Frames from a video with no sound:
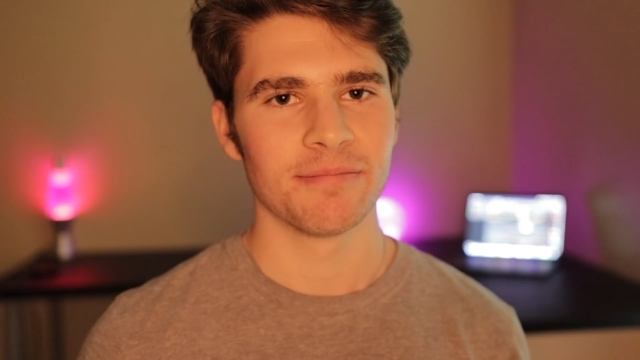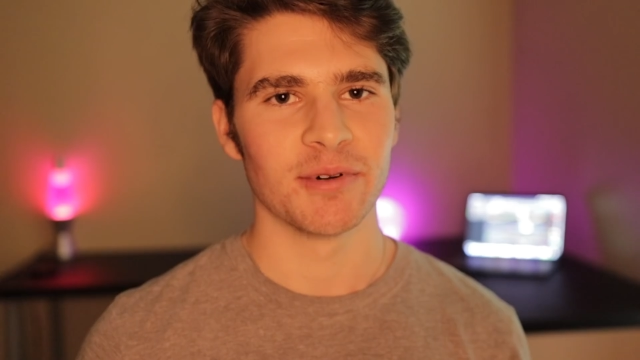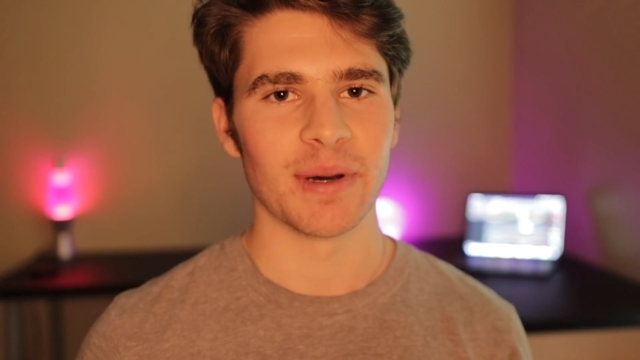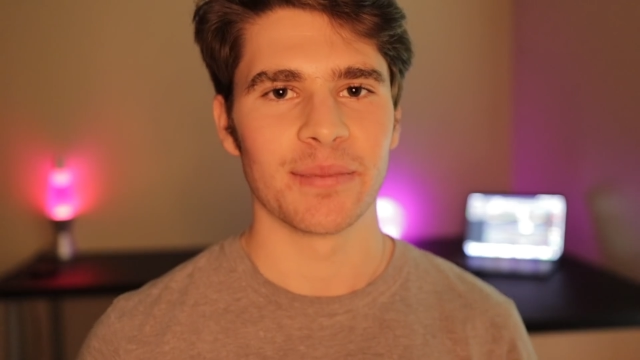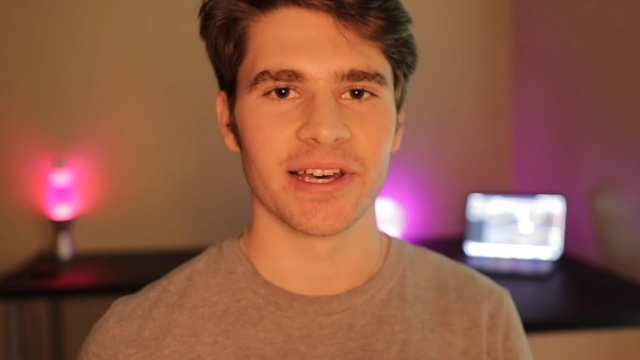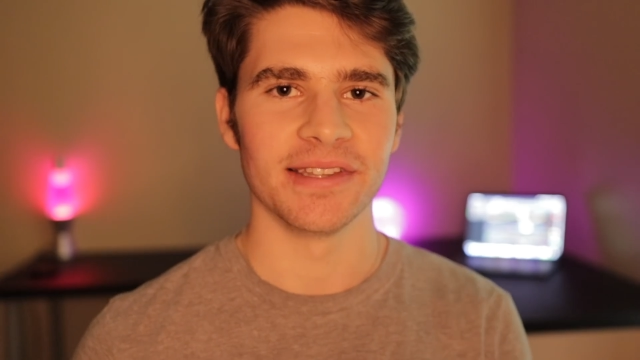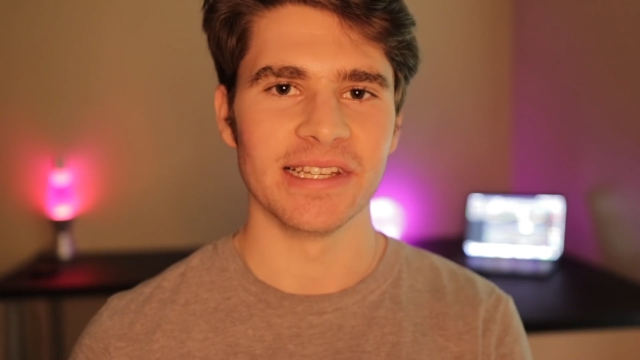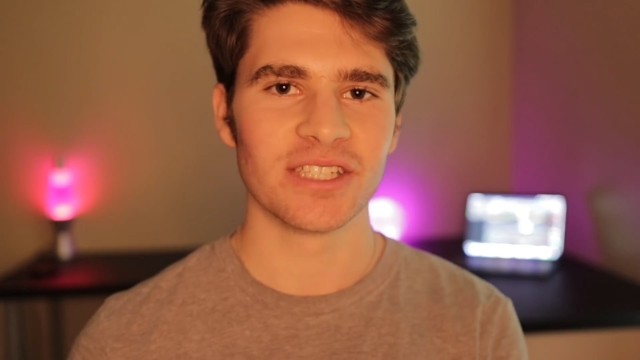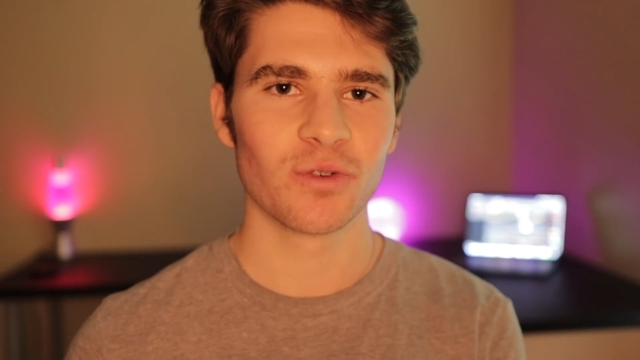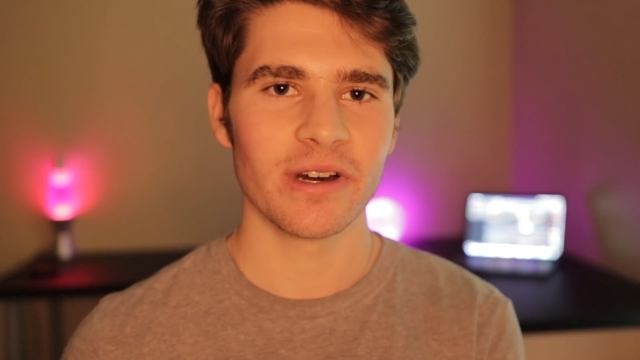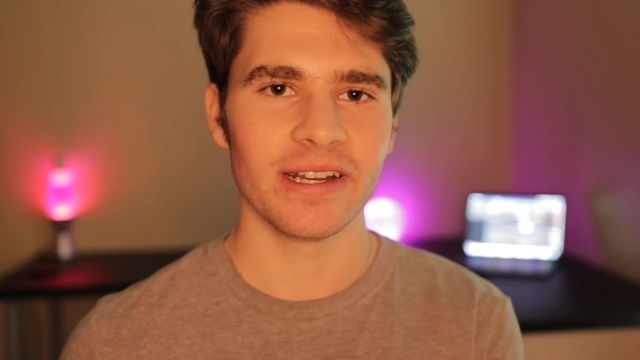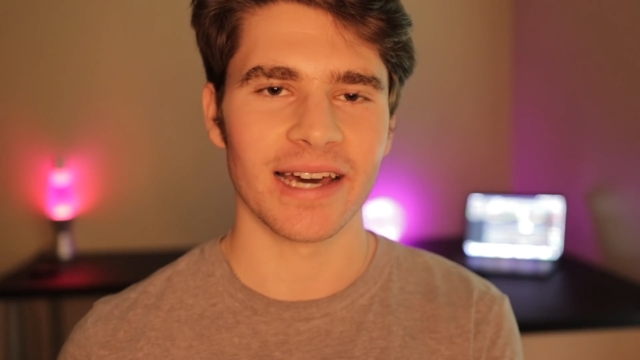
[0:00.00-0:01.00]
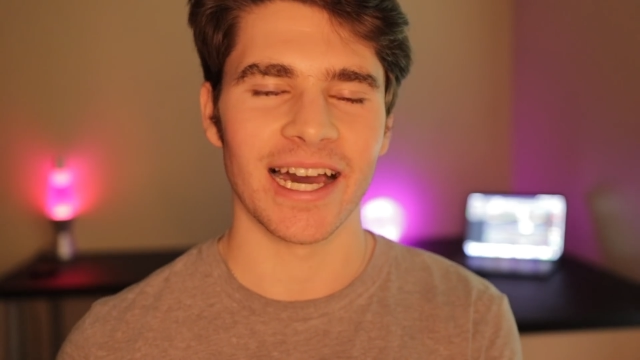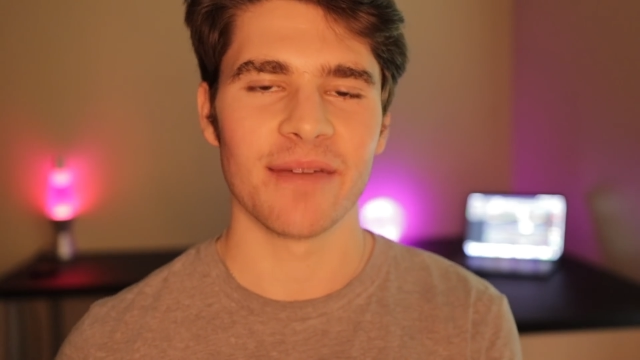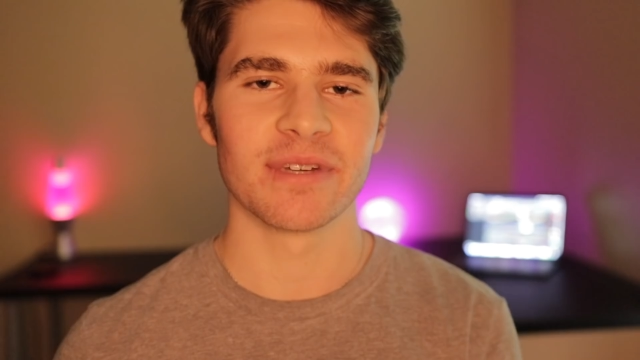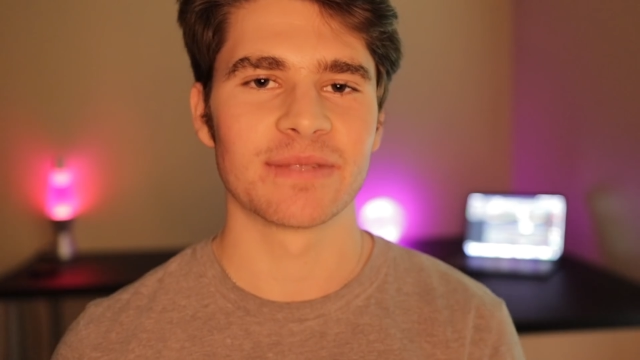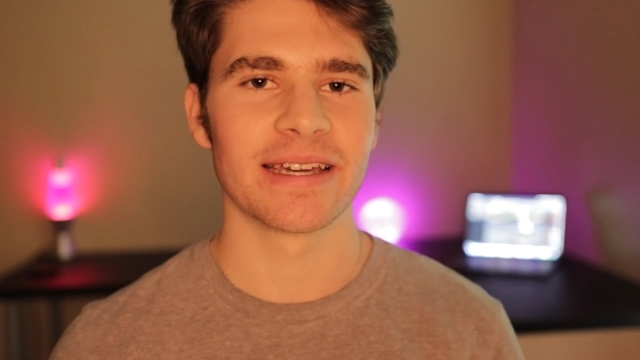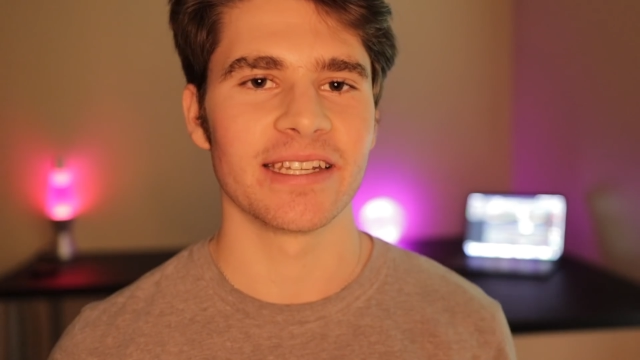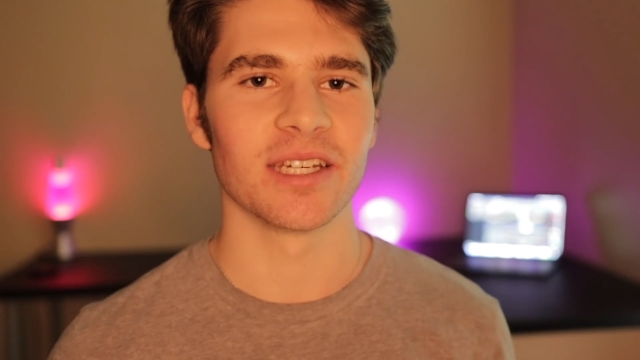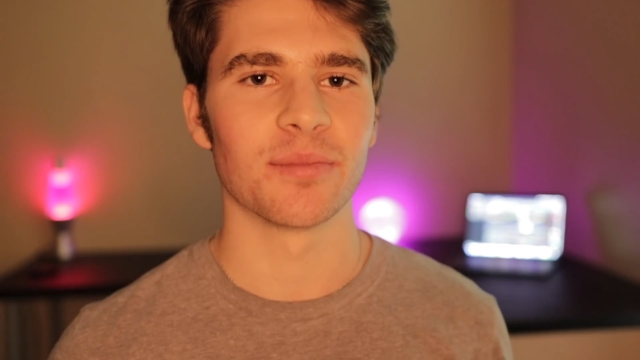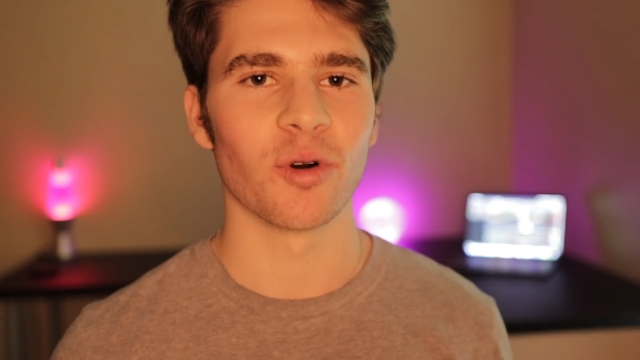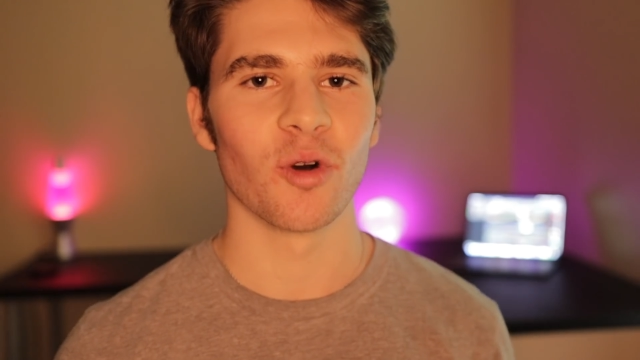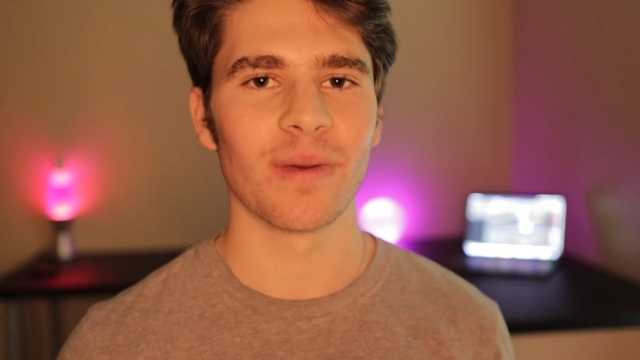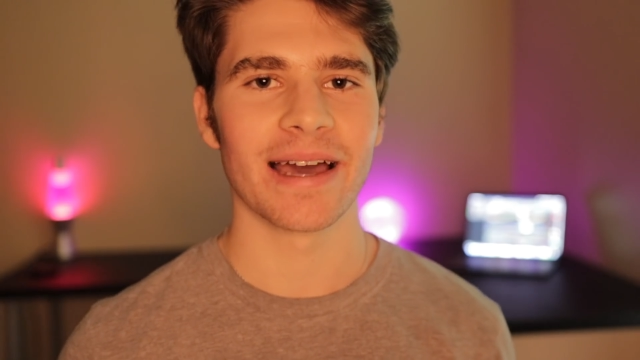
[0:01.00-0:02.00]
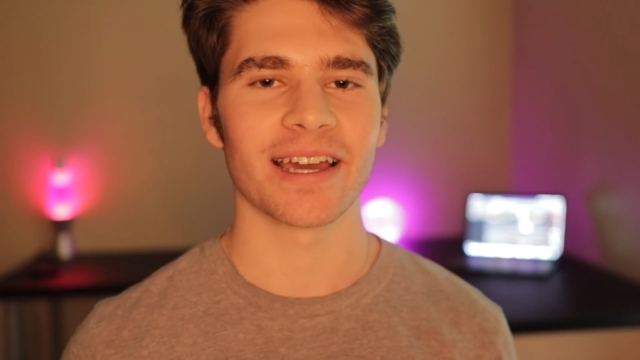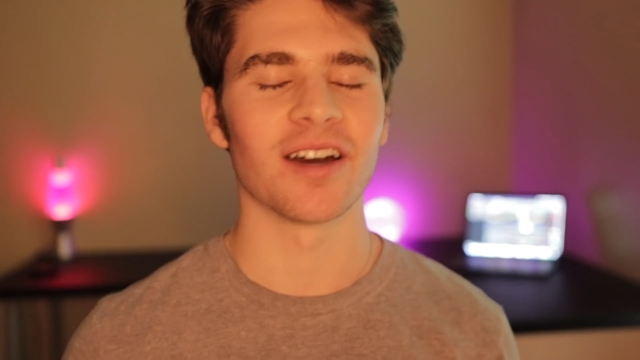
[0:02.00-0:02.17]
But I plan on this one, I'm expecting a pullback